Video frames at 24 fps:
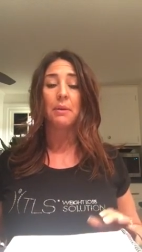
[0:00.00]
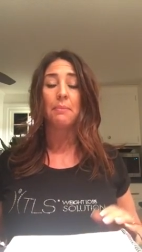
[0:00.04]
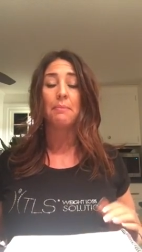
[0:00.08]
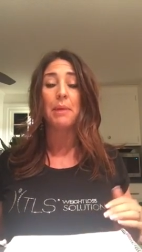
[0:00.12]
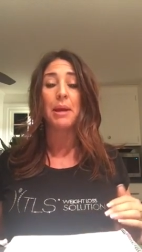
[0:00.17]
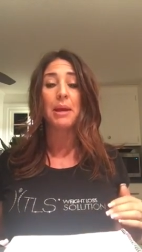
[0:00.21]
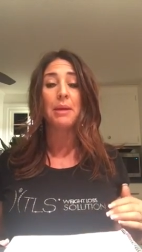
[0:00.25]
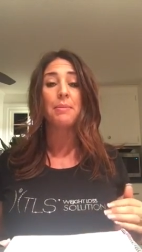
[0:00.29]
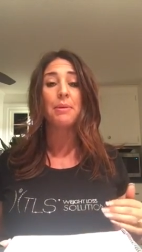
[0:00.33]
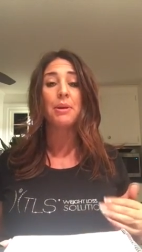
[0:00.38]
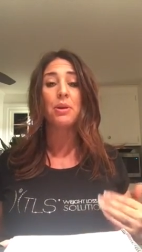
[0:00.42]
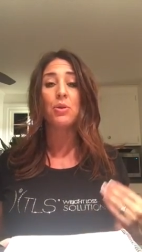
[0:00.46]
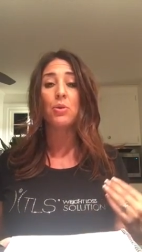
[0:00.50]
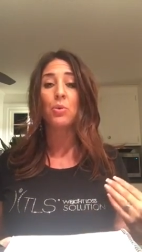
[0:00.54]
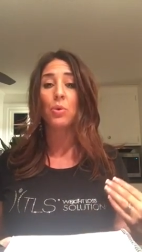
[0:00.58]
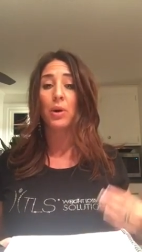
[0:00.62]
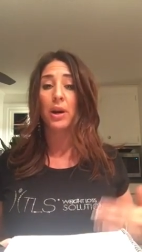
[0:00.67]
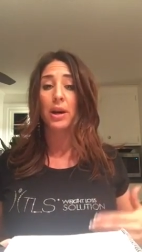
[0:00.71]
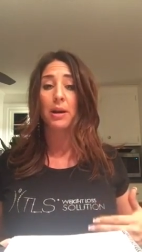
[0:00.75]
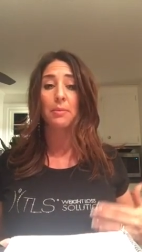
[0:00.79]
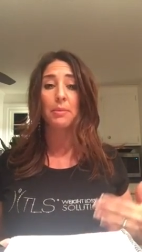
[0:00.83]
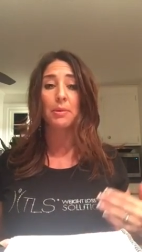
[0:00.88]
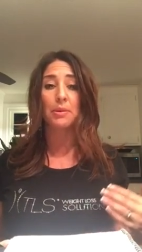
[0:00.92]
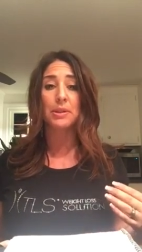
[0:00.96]
Maybe you were
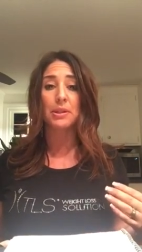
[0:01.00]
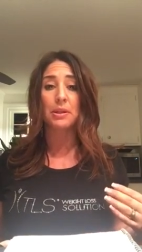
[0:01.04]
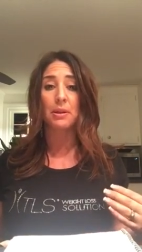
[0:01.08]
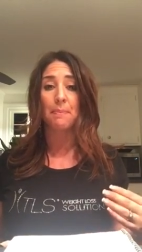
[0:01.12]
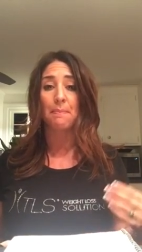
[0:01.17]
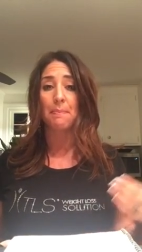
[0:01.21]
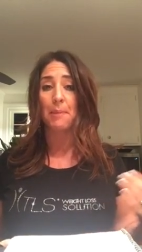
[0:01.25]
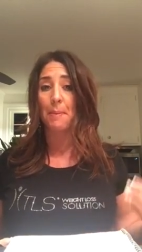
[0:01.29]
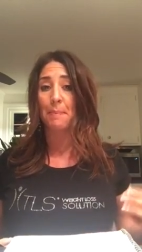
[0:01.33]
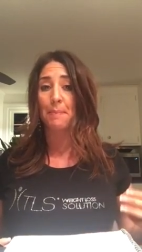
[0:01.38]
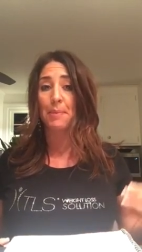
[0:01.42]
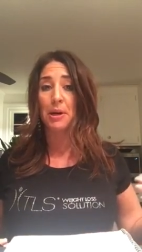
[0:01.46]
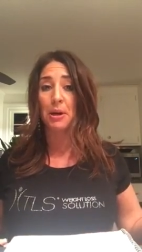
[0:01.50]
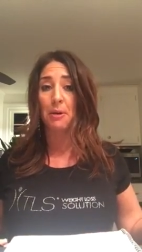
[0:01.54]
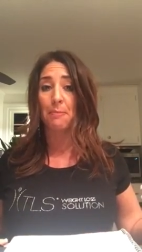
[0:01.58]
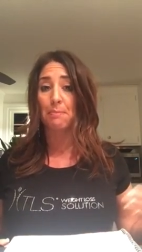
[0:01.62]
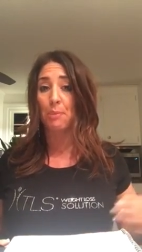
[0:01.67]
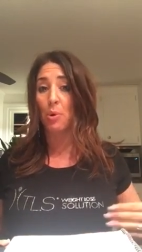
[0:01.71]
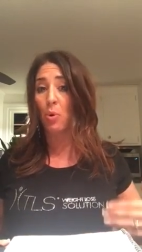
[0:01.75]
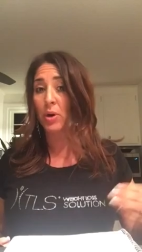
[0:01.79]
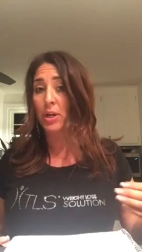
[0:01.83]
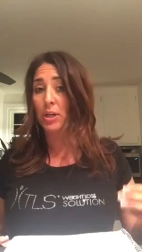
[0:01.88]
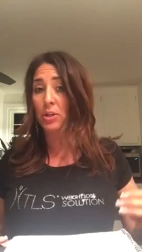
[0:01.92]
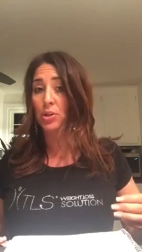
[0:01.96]
able to bump it
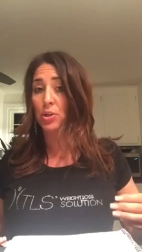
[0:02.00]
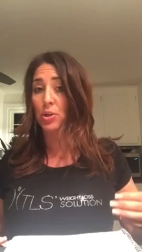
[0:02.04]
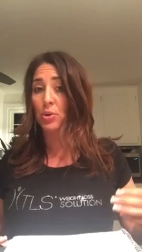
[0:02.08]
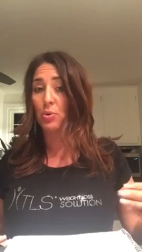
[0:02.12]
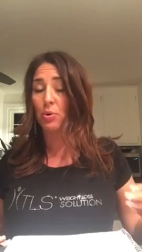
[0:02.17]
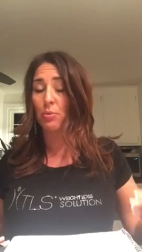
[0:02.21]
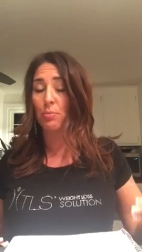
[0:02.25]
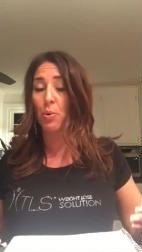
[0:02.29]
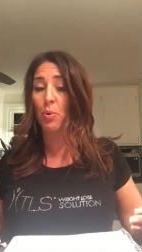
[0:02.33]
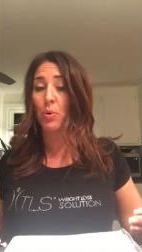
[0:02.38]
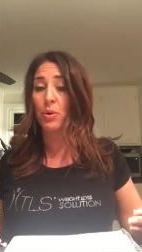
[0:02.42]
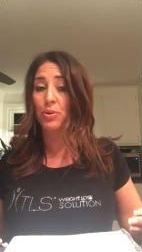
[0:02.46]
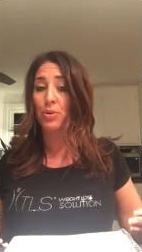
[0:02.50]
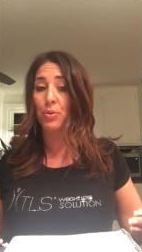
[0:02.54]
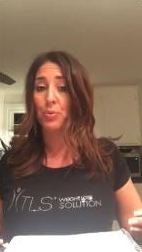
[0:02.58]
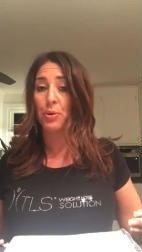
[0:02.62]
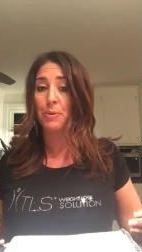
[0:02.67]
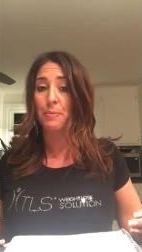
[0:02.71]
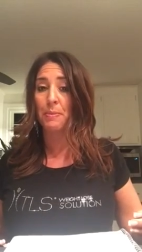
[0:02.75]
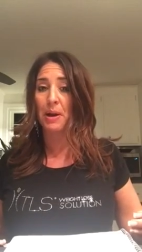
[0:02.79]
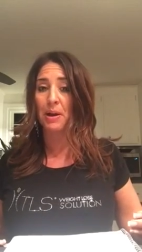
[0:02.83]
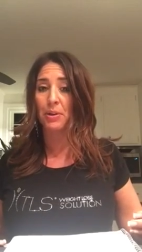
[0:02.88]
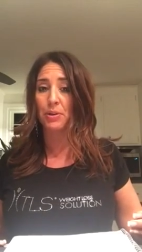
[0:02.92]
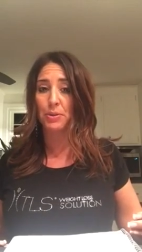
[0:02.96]
up 0.2 or
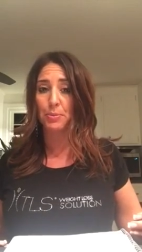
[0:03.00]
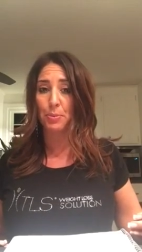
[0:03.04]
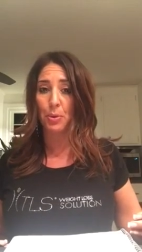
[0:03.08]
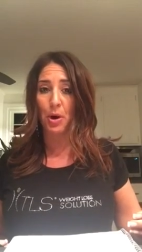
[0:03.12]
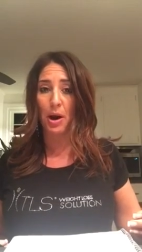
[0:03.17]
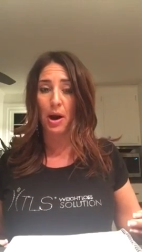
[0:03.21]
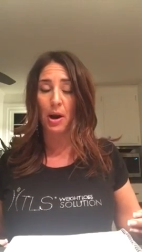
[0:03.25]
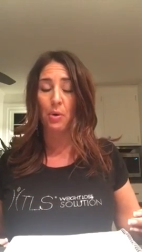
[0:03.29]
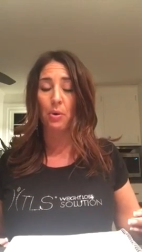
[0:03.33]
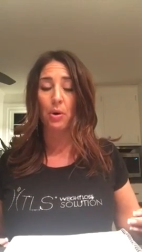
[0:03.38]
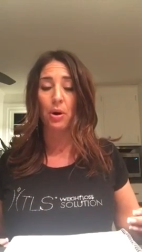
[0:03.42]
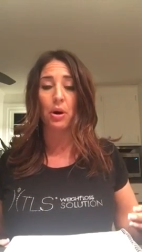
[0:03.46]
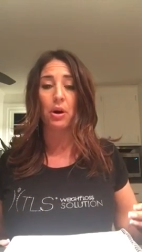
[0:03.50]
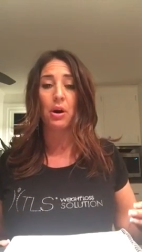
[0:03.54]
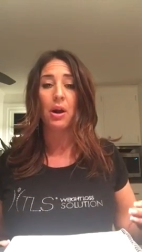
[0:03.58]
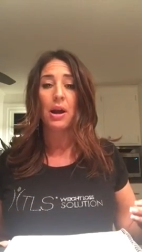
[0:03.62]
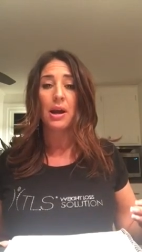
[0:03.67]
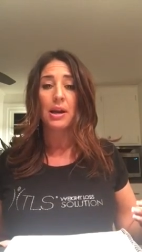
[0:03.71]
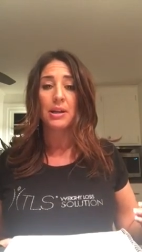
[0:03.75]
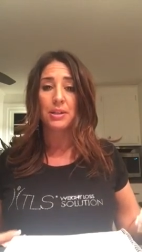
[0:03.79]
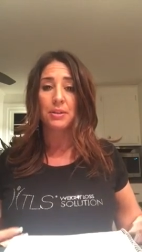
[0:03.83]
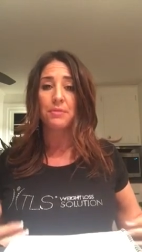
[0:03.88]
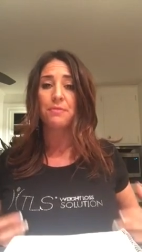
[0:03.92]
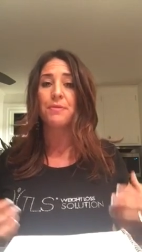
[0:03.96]
0.3 miles per hour
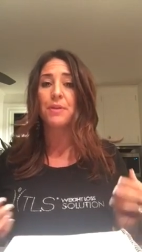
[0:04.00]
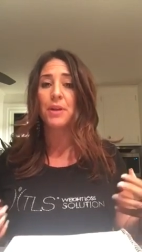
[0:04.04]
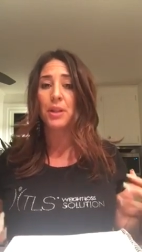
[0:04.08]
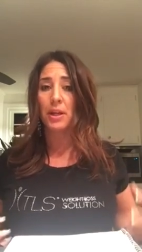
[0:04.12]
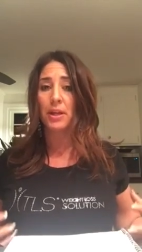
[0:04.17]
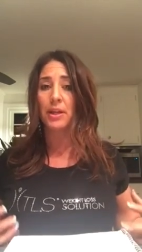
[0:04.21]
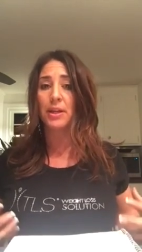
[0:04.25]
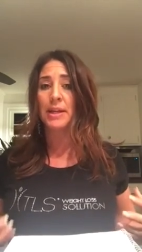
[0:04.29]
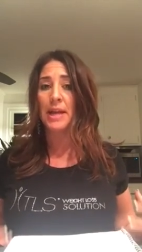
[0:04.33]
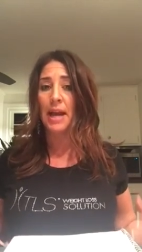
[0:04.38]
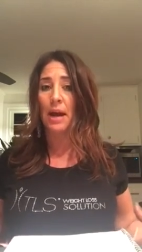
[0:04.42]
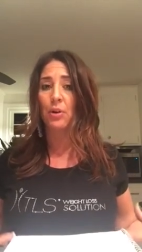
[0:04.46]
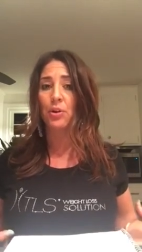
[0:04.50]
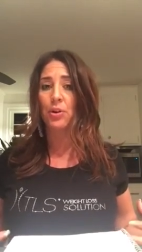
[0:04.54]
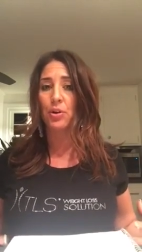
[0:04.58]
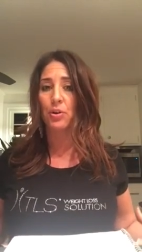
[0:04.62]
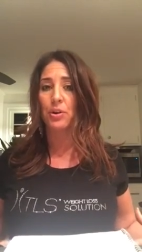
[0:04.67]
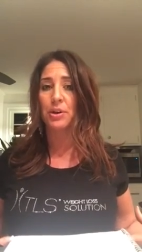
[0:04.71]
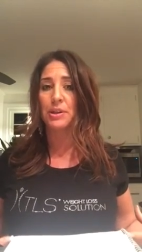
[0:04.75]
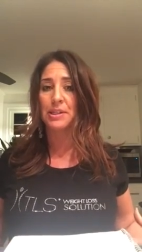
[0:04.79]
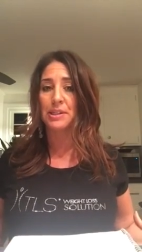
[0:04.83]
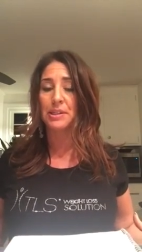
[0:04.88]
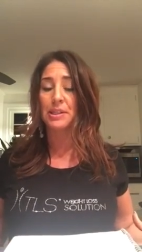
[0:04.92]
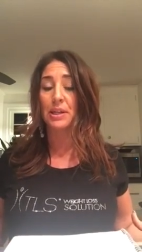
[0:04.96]
to feel like now you're
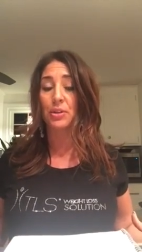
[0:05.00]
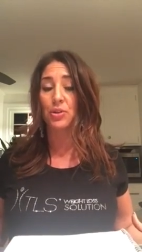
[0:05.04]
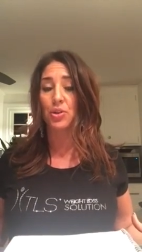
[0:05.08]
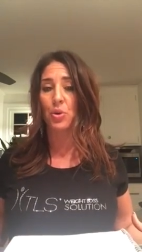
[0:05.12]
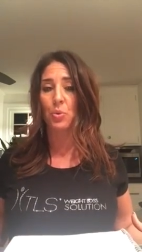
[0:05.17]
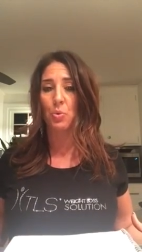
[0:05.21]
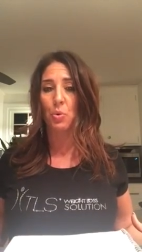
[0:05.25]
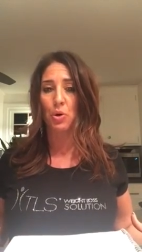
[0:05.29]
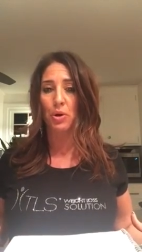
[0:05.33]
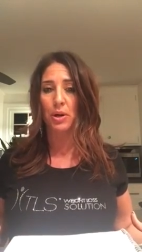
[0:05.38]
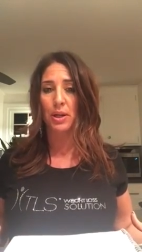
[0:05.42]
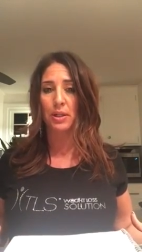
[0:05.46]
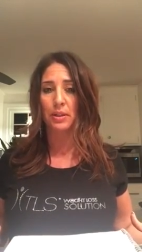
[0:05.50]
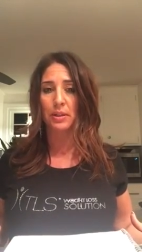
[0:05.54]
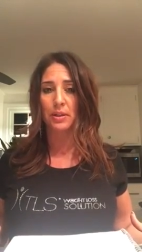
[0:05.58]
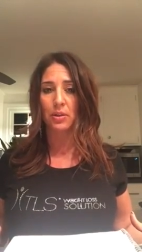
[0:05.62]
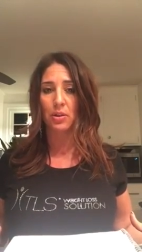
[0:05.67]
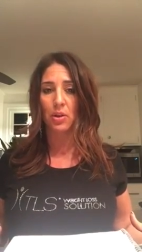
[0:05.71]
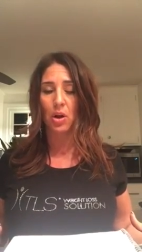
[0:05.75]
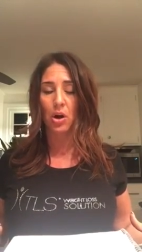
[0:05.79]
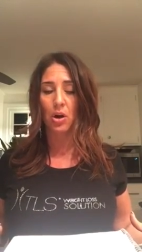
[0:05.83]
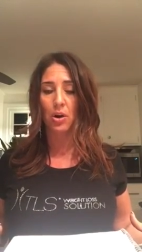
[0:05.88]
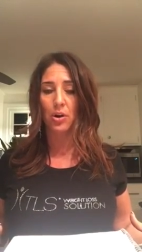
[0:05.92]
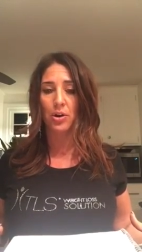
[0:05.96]
at a 6, you're working a
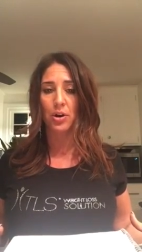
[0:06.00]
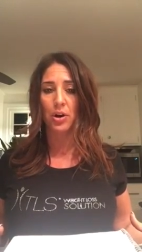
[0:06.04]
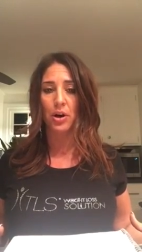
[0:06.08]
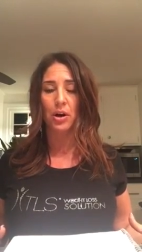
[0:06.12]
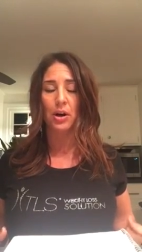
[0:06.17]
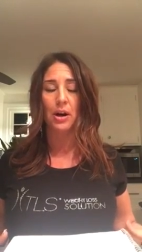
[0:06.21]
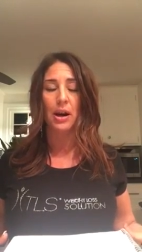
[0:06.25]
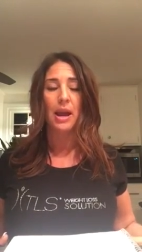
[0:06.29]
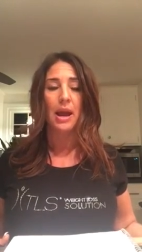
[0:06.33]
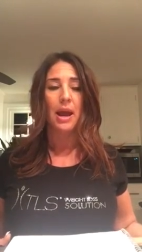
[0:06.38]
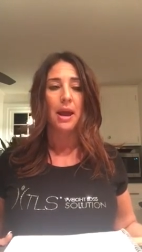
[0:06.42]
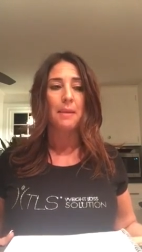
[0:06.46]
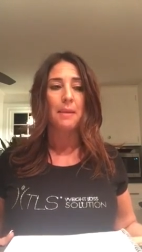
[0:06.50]
little harder.